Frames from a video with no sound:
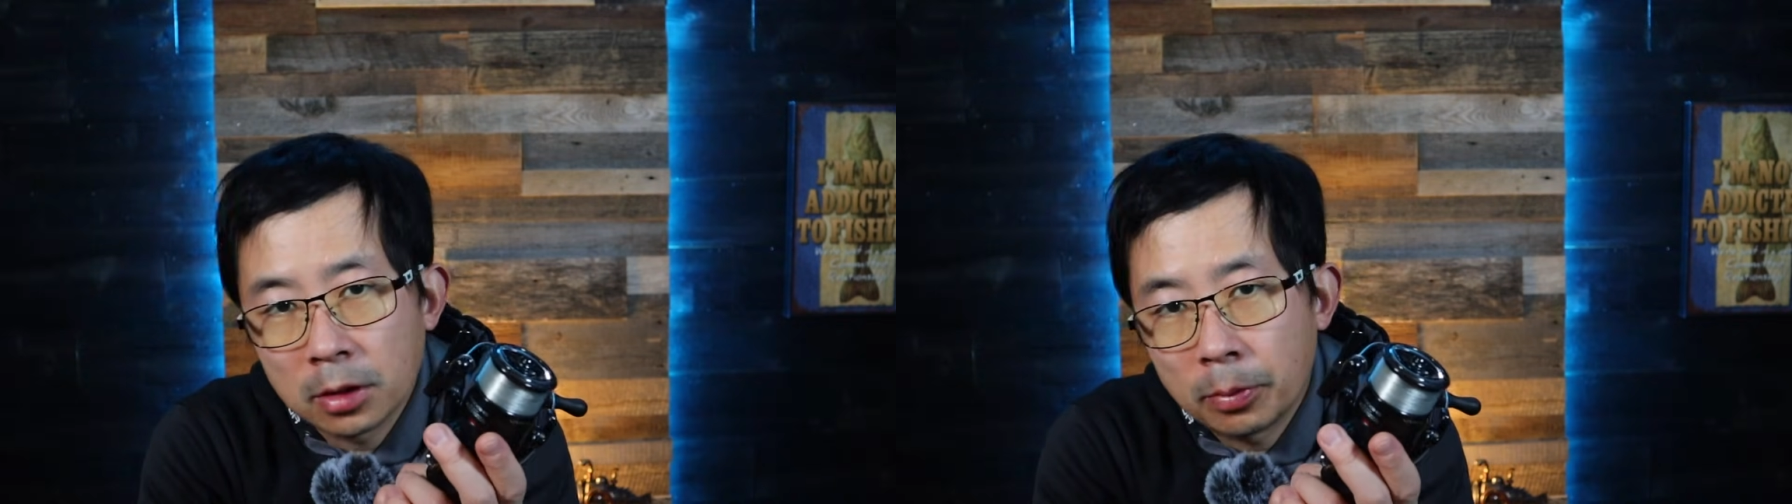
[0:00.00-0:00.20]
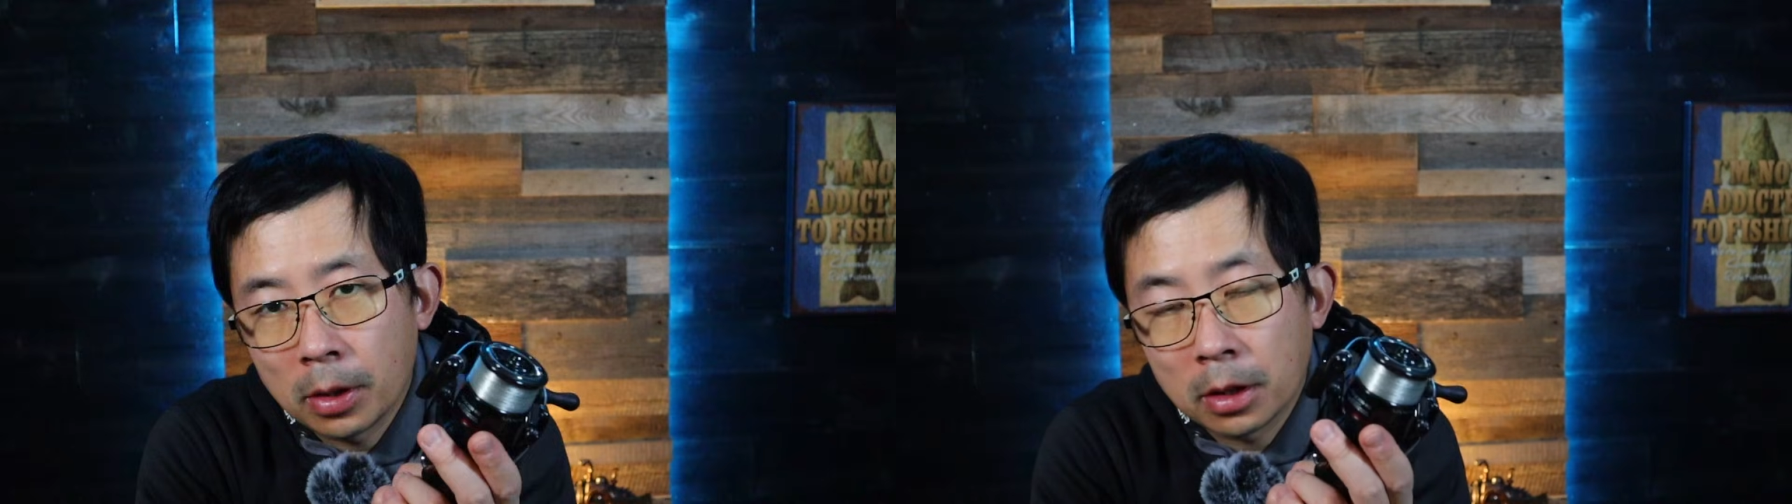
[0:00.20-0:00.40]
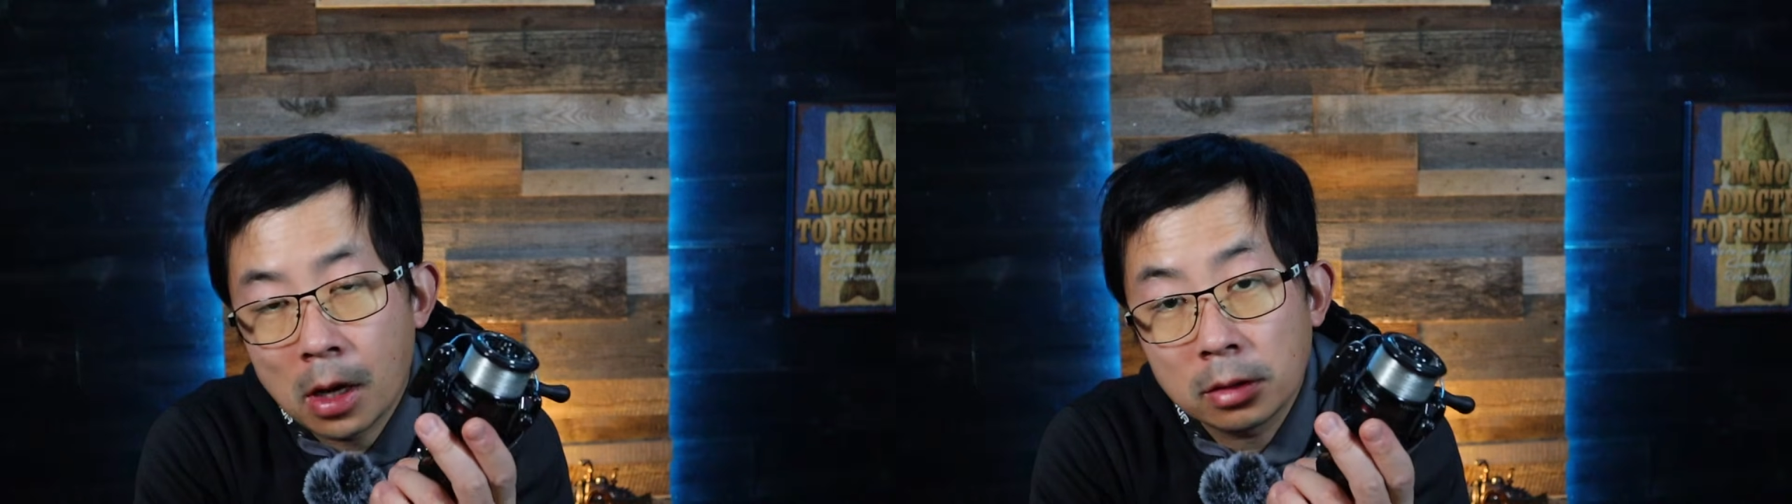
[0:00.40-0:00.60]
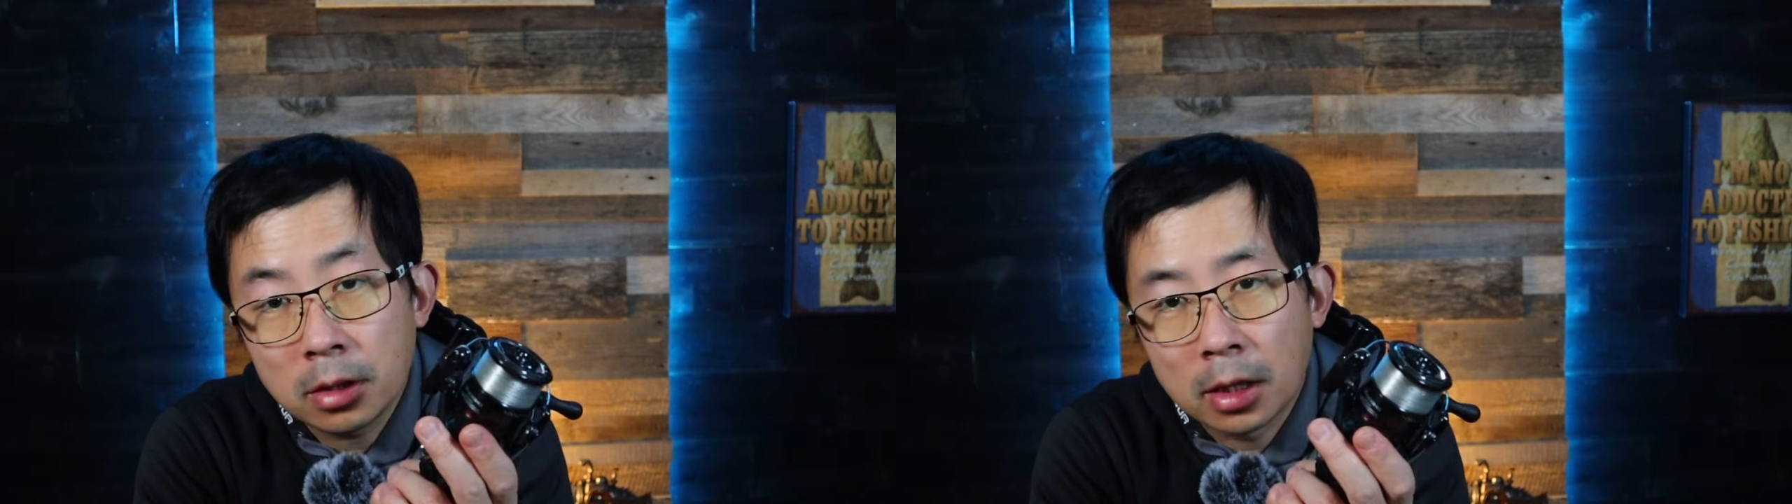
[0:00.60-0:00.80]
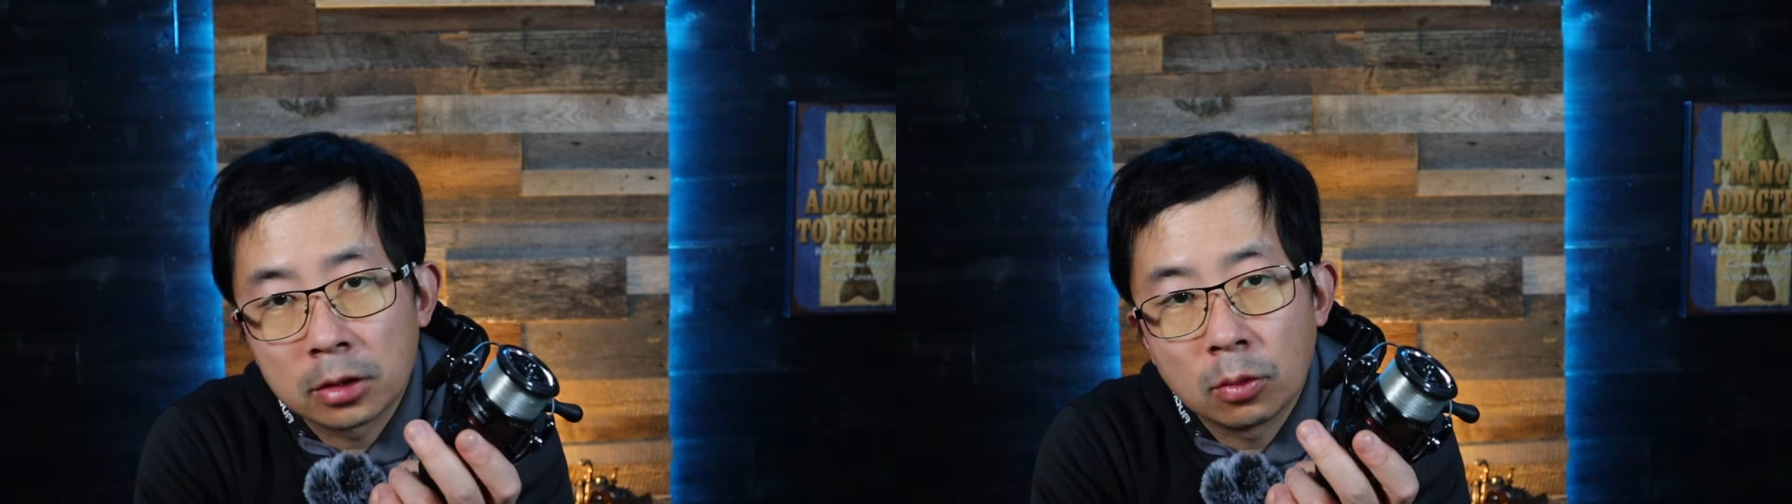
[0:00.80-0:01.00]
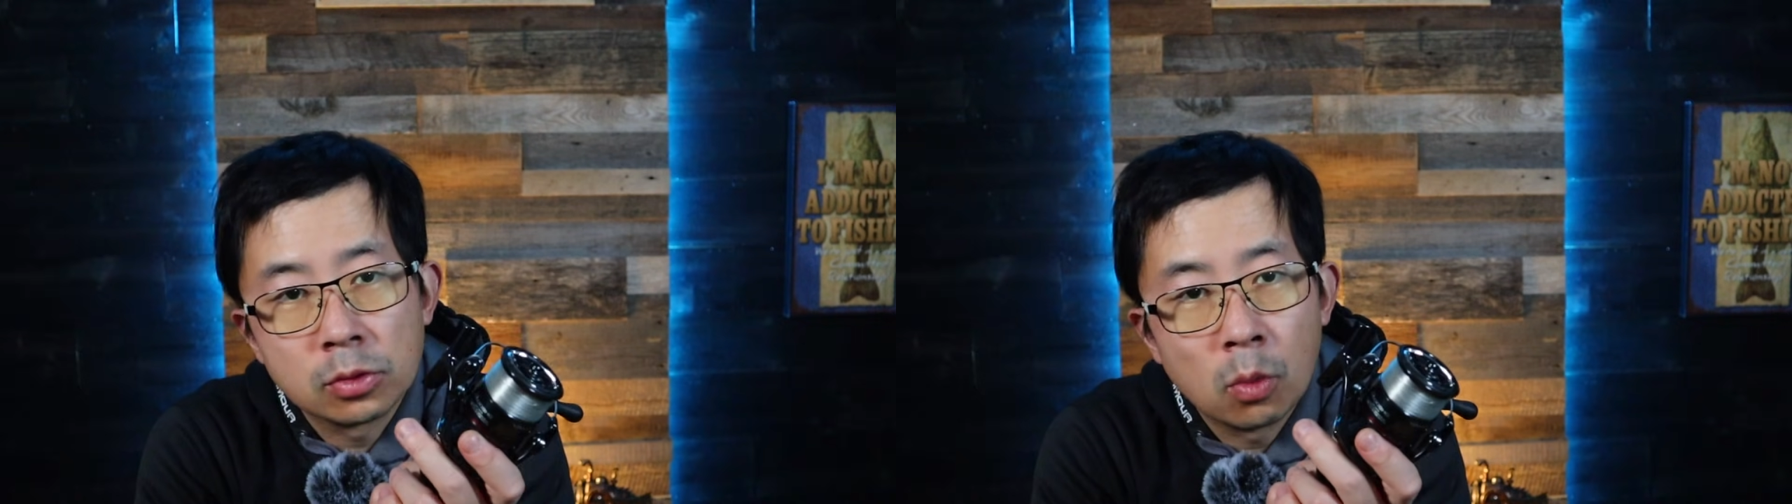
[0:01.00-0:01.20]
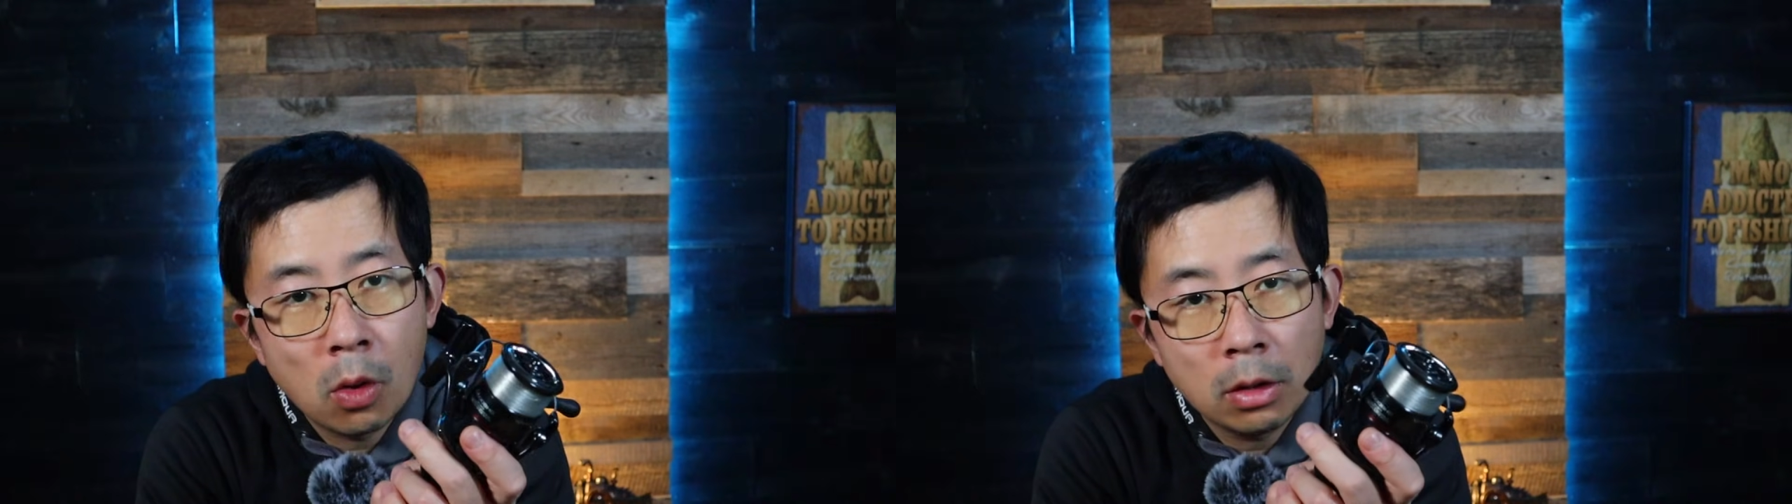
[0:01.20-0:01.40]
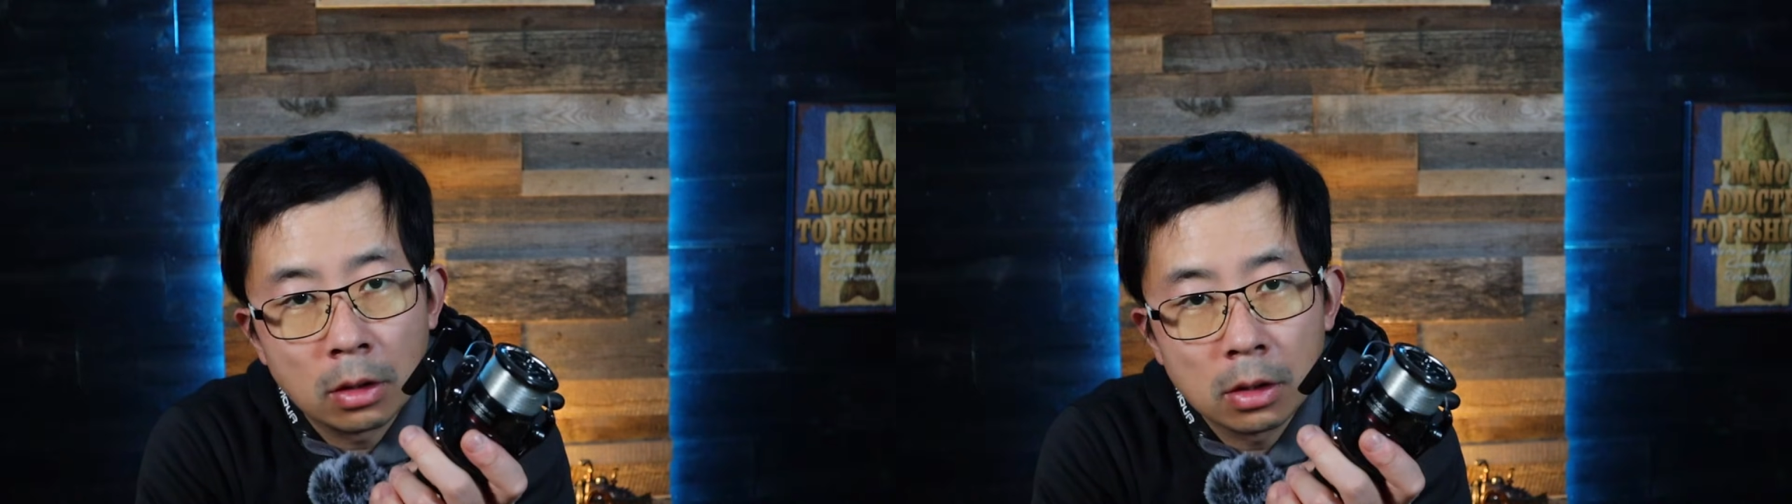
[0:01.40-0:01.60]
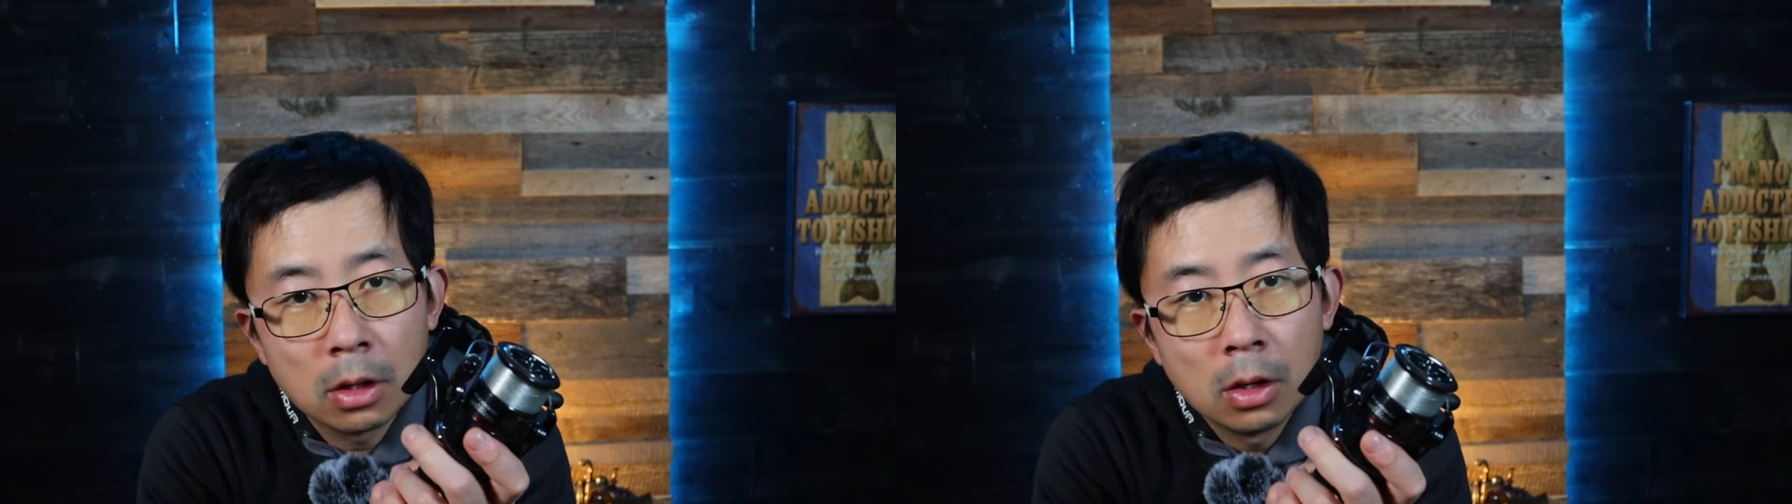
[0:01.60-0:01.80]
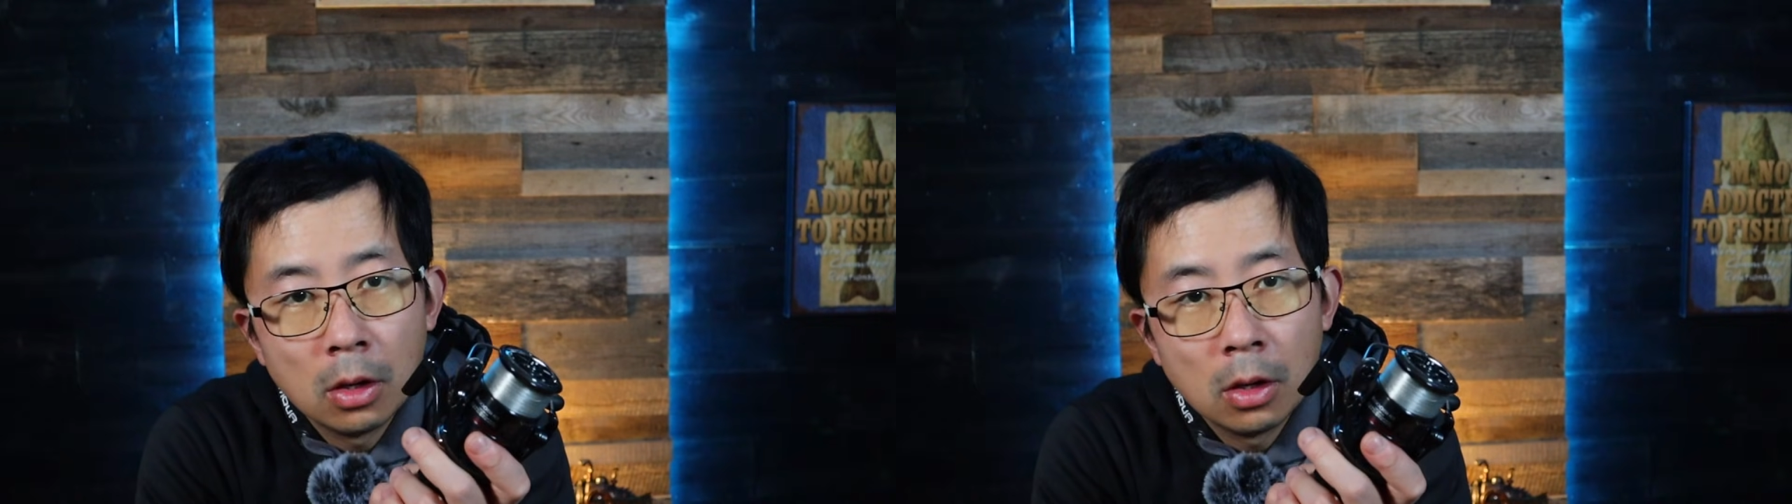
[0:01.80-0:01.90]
upon contact with water,